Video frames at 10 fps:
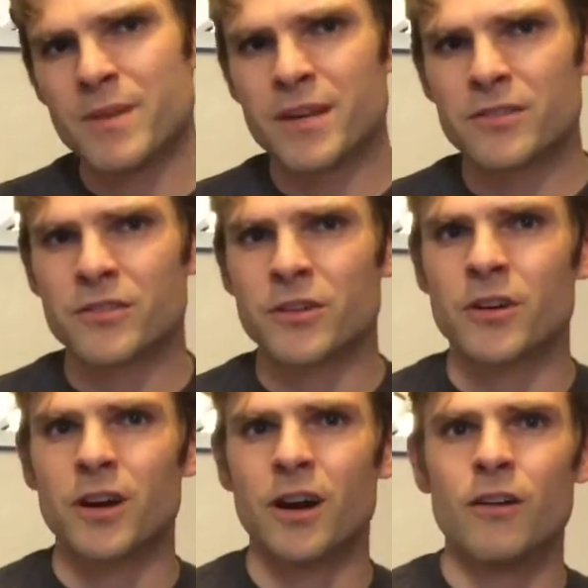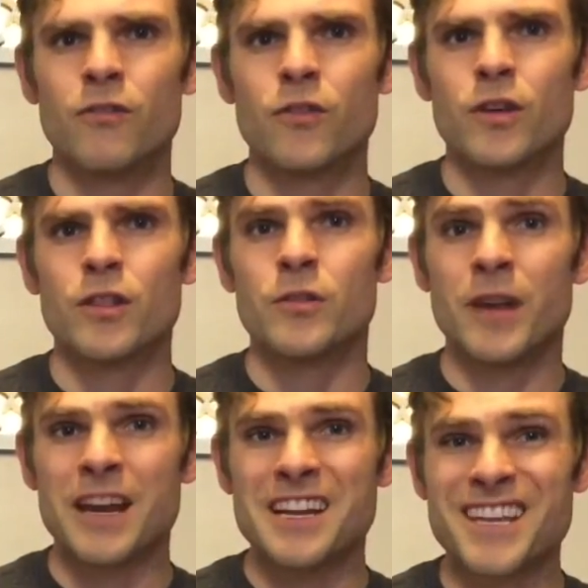Minister of the
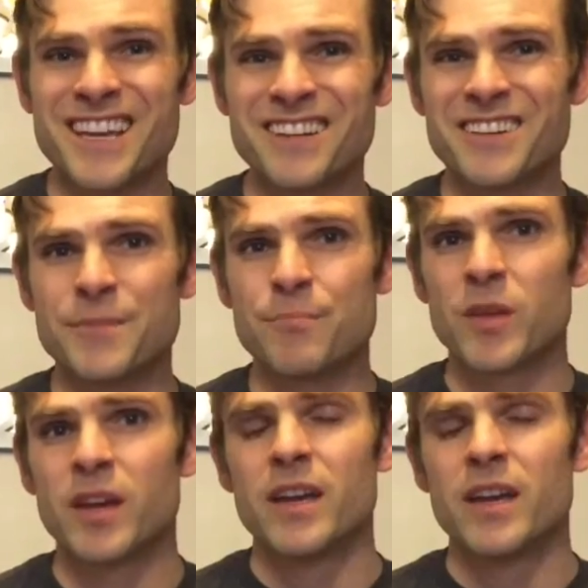United Kingdom,